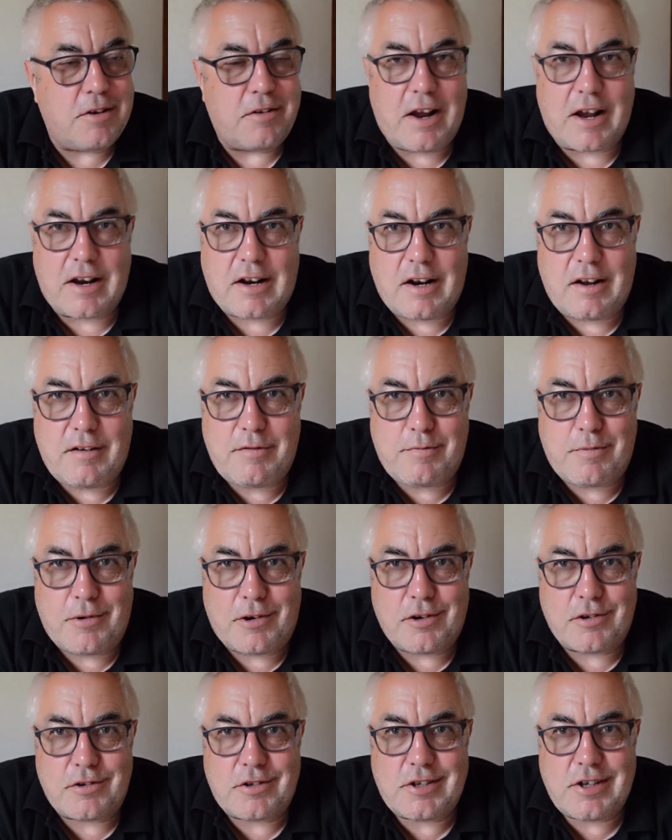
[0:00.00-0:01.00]
Ratcliffe.
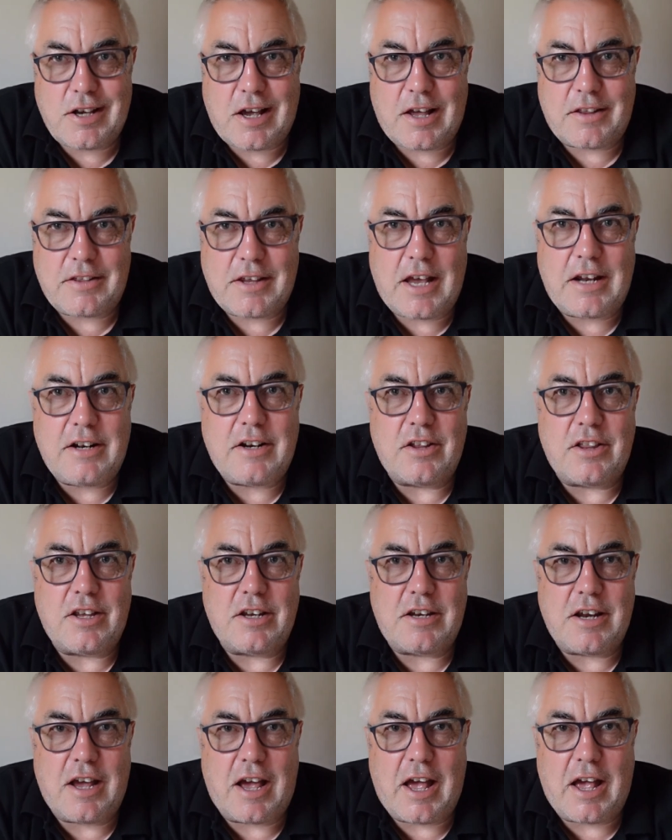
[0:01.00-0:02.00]
But at the end of the
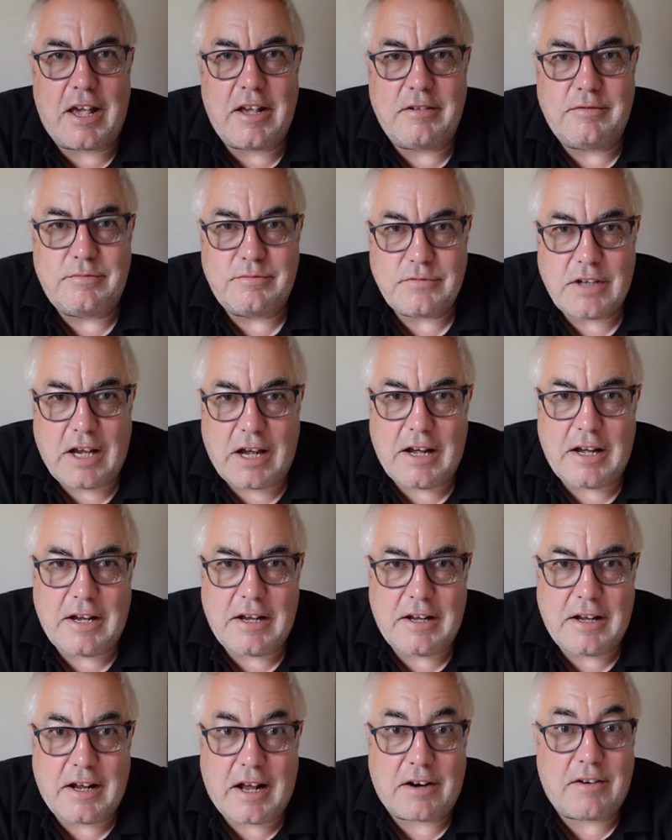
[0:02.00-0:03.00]
day,
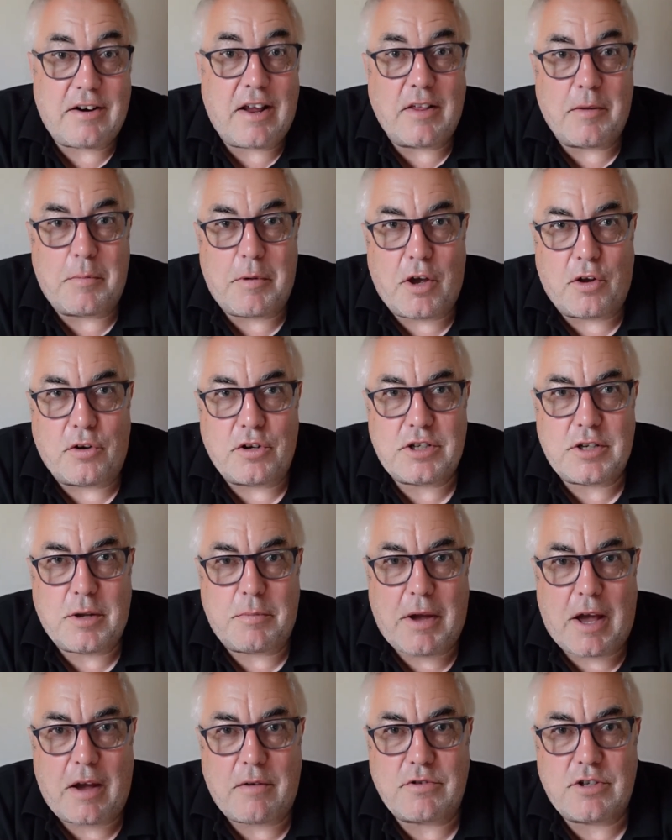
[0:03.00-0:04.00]
uh, I'd rather be honest
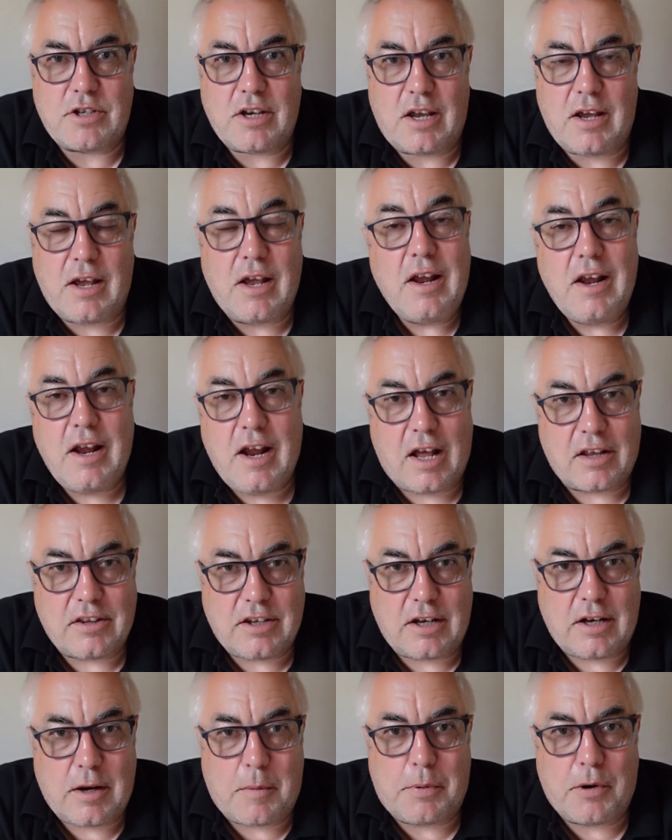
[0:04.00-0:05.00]
about it. I
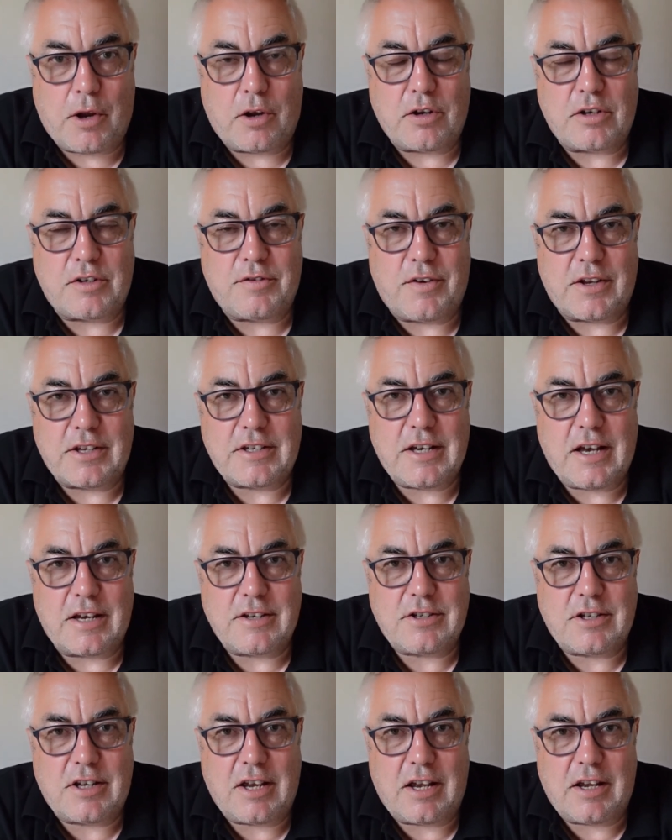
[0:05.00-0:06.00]
think the product's
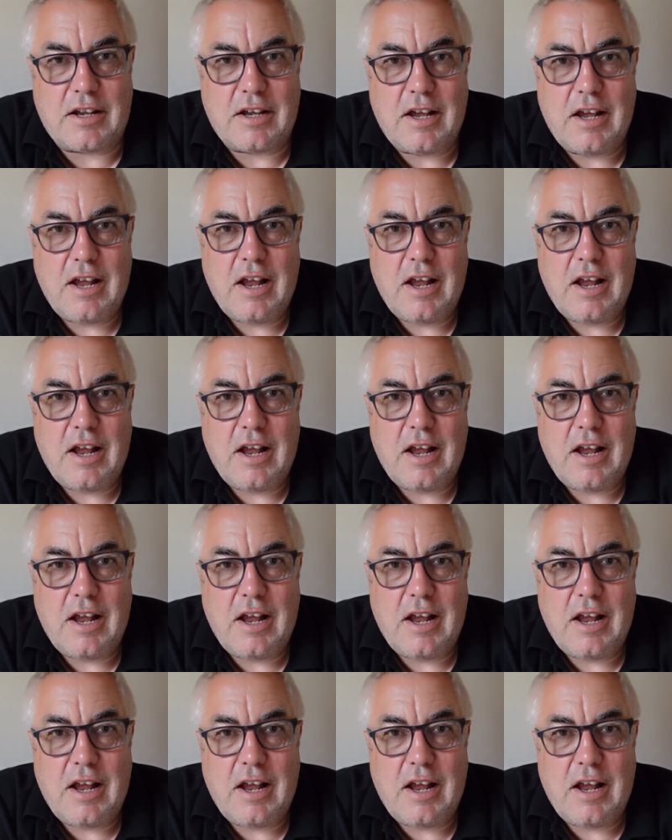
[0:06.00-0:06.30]
fantastic.